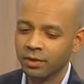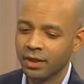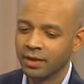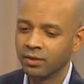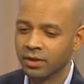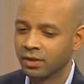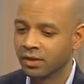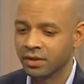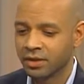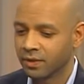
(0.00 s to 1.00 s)
them lie down in the
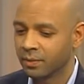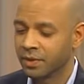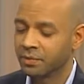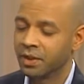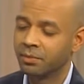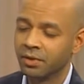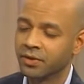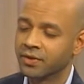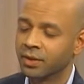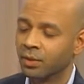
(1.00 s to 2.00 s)
clinic, give them as many
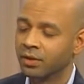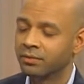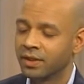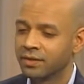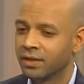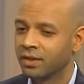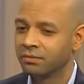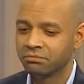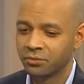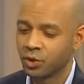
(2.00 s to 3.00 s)
pillows as they want, and
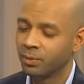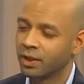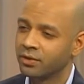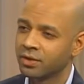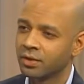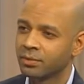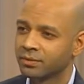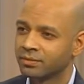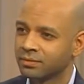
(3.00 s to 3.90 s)
say, show me how you sleep.